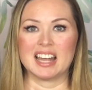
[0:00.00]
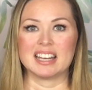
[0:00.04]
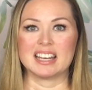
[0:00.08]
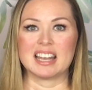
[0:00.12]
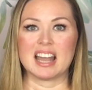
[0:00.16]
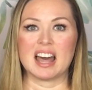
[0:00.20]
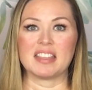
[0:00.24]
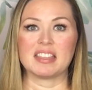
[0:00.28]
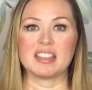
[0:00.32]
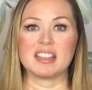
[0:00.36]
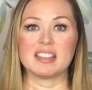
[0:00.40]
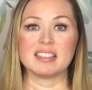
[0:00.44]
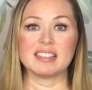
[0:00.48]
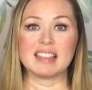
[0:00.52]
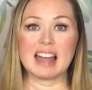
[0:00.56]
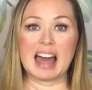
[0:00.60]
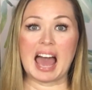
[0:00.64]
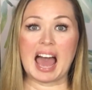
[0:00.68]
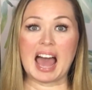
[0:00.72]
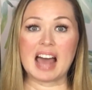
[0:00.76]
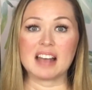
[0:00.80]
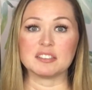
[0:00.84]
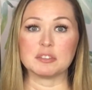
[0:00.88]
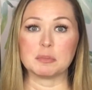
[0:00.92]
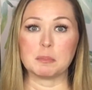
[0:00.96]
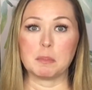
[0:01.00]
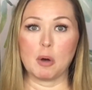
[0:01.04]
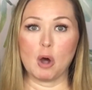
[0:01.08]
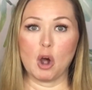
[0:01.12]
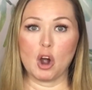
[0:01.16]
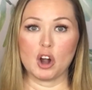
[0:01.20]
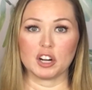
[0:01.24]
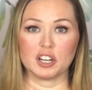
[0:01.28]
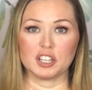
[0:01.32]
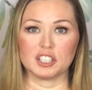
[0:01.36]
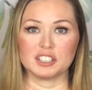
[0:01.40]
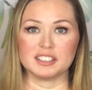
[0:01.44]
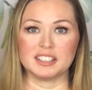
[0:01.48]
Now the last
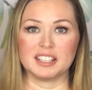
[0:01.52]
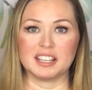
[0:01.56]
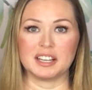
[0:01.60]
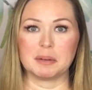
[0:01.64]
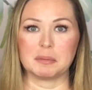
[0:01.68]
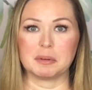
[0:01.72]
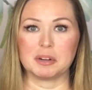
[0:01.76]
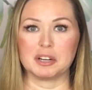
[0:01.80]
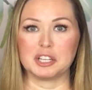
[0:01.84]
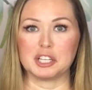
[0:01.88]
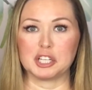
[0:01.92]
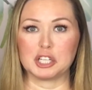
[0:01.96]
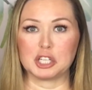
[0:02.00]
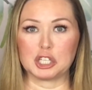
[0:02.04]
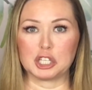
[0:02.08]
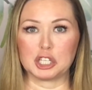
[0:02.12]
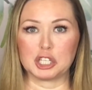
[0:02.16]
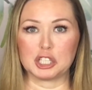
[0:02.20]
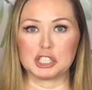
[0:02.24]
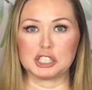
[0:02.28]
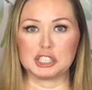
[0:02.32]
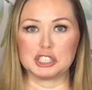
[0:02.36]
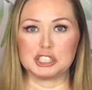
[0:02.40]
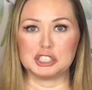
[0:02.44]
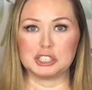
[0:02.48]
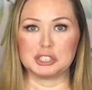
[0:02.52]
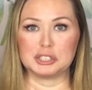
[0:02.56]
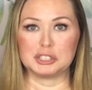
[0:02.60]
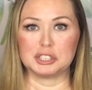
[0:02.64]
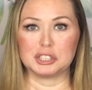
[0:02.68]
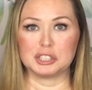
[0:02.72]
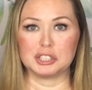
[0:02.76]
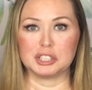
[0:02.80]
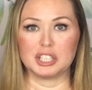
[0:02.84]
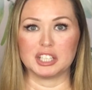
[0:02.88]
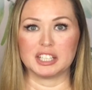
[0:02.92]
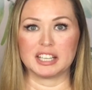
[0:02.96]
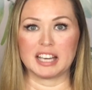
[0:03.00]
part that I'm going to encourage you to
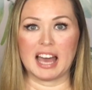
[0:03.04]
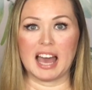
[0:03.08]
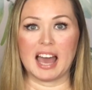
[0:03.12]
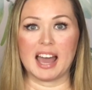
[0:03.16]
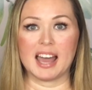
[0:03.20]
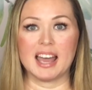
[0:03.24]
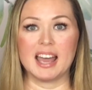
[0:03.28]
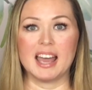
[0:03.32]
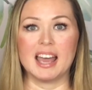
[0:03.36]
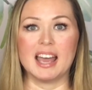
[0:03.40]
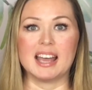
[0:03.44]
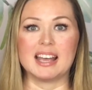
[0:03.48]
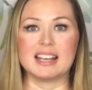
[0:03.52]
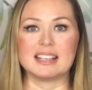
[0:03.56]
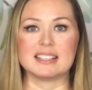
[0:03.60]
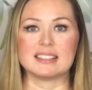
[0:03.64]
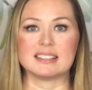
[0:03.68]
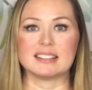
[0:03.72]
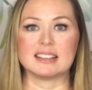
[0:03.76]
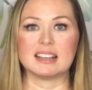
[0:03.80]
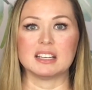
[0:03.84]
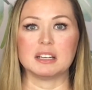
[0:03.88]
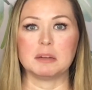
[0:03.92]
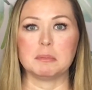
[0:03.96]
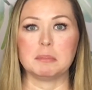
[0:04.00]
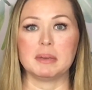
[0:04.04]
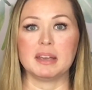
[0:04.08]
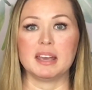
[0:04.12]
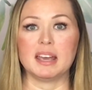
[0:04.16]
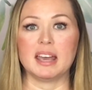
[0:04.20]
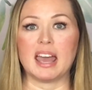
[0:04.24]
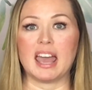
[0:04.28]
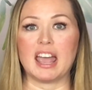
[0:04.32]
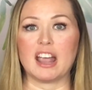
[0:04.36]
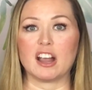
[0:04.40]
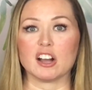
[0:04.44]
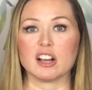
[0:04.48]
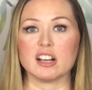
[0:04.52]
look at is going to
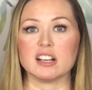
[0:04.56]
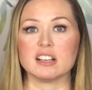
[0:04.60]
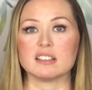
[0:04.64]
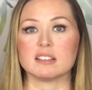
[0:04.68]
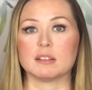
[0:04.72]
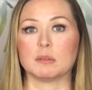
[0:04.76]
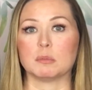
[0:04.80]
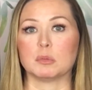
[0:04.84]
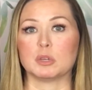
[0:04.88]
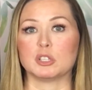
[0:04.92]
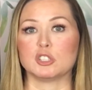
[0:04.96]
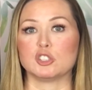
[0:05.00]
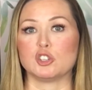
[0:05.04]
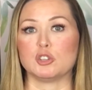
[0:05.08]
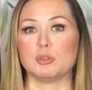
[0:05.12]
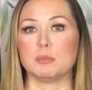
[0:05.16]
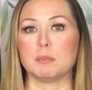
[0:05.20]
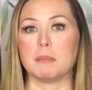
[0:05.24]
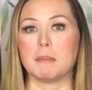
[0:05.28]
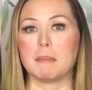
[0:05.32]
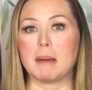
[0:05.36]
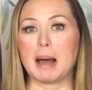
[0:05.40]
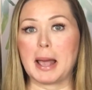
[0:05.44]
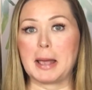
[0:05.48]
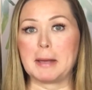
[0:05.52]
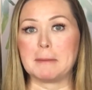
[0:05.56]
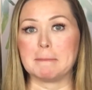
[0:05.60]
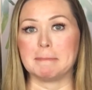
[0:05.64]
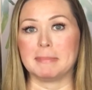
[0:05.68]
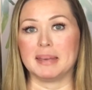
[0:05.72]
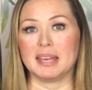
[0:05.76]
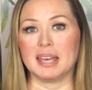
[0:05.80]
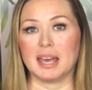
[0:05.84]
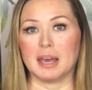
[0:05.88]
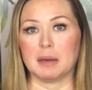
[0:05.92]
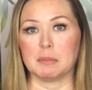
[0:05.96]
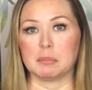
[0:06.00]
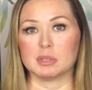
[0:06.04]
be areas in which you might
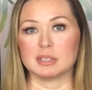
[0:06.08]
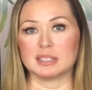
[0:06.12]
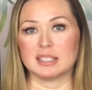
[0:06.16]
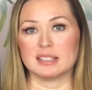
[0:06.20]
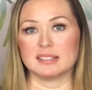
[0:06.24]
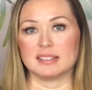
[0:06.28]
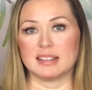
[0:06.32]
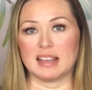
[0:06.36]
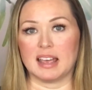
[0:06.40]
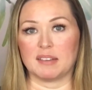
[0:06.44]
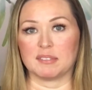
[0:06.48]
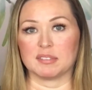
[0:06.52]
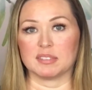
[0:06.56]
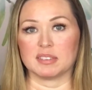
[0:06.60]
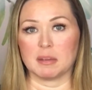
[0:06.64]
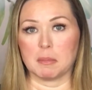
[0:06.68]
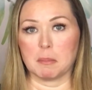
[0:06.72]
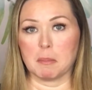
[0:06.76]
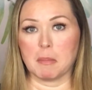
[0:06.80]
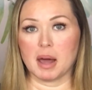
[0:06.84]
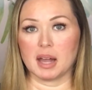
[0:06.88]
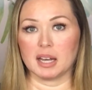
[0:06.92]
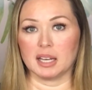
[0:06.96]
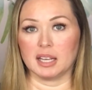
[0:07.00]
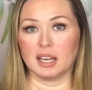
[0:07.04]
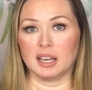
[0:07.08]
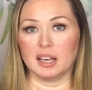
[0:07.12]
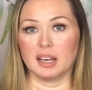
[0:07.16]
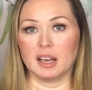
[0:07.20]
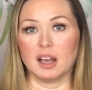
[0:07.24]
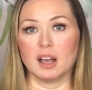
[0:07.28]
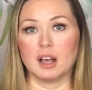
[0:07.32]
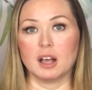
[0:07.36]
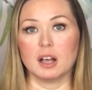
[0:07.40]
be able to save some money.